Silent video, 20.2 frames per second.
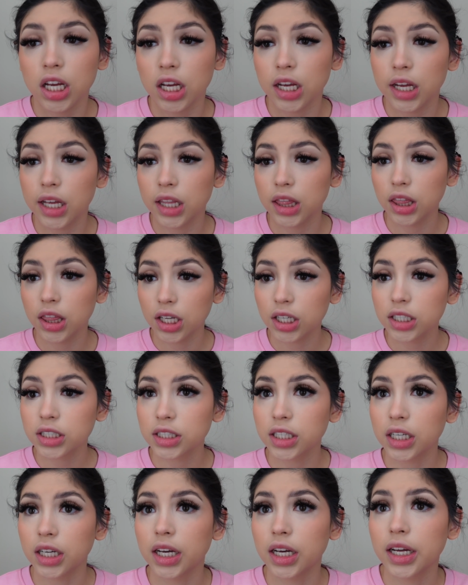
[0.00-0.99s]
it looks
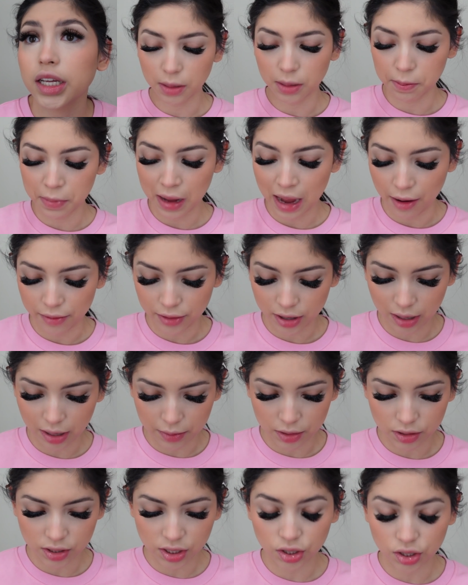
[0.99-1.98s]
good. Some powder.
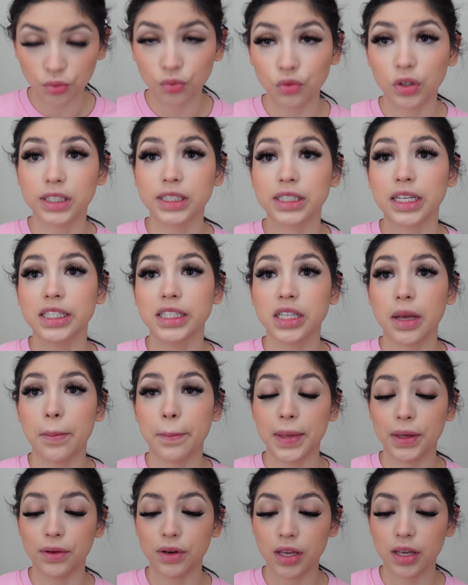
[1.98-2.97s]
I'm using the One Size
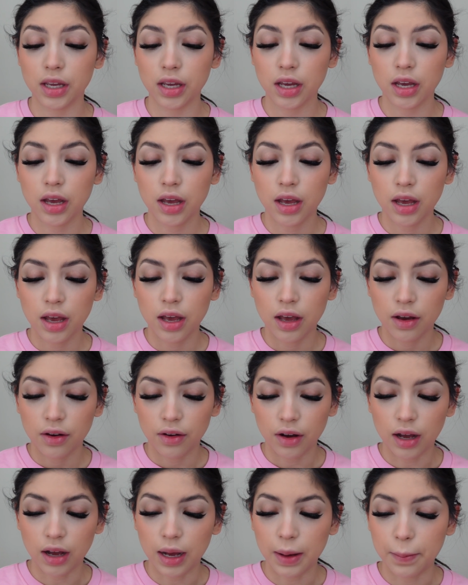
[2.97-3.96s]
Beauty
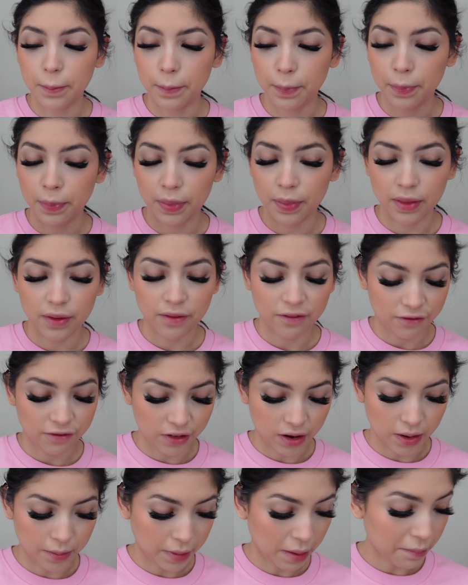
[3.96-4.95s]
from
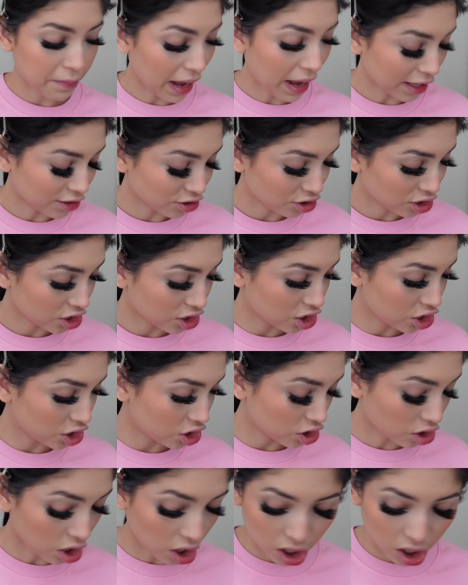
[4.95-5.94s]
Patrick
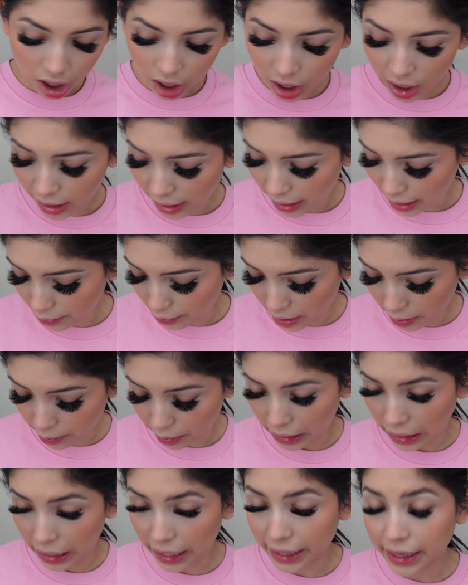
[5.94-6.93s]
Star, and I'm gonna
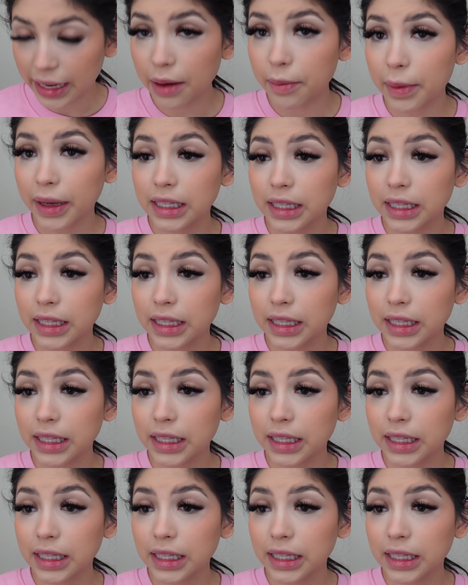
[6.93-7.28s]
blend out my